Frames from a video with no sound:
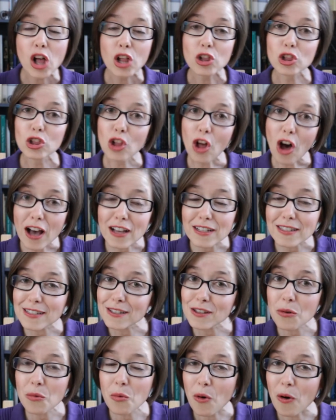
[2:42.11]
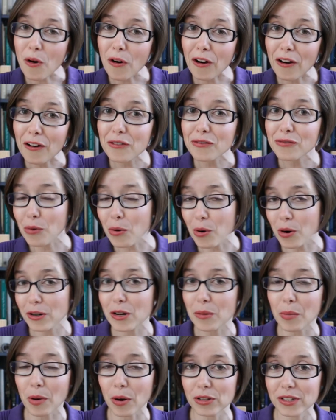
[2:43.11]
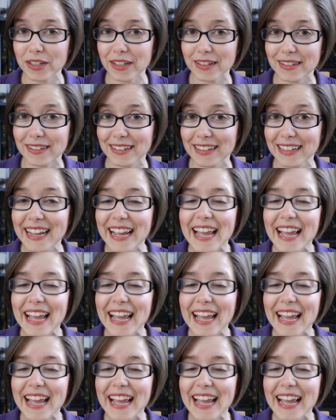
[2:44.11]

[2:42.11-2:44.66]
lost the war for Napoleon.